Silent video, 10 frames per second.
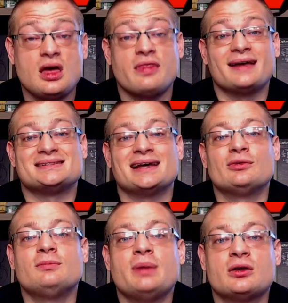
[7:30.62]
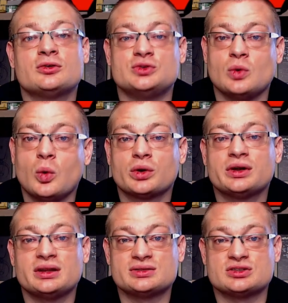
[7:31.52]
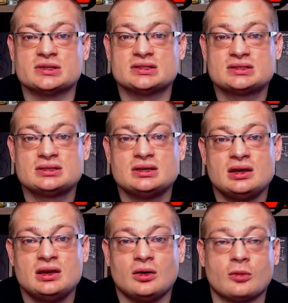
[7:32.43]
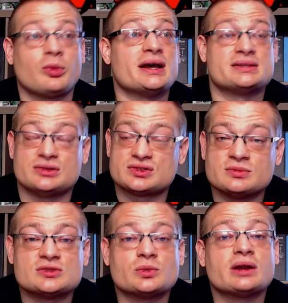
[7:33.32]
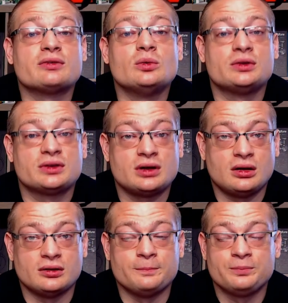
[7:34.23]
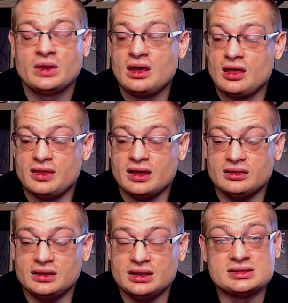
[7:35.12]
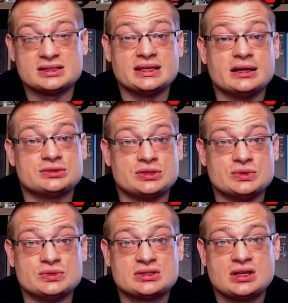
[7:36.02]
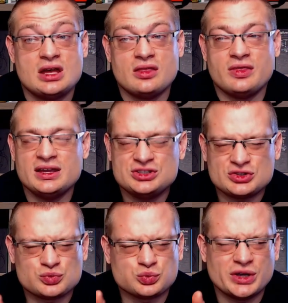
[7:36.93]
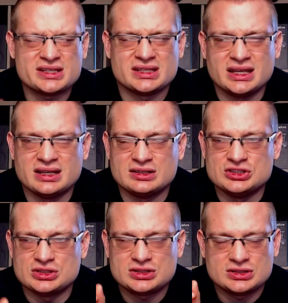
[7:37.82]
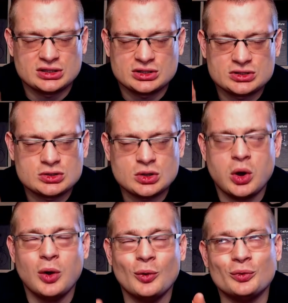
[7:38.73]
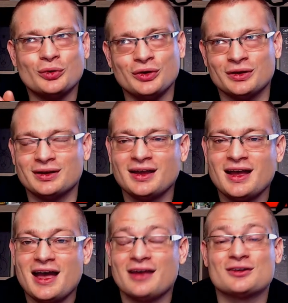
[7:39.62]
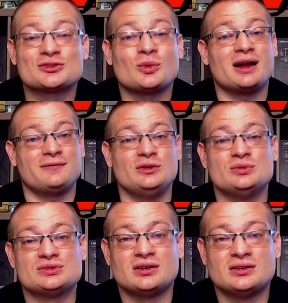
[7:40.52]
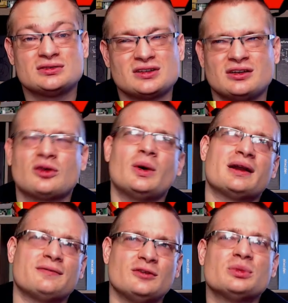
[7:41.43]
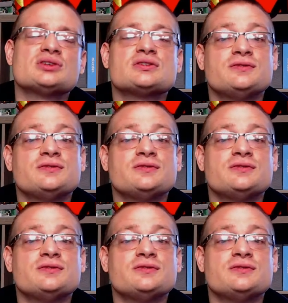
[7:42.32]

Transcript: that sounded better to horned instruments, or brass instruments, whatever you want to call them, than the CL2s. They just resonated just so good. And there's quite a few songs, not quite a few, but there's a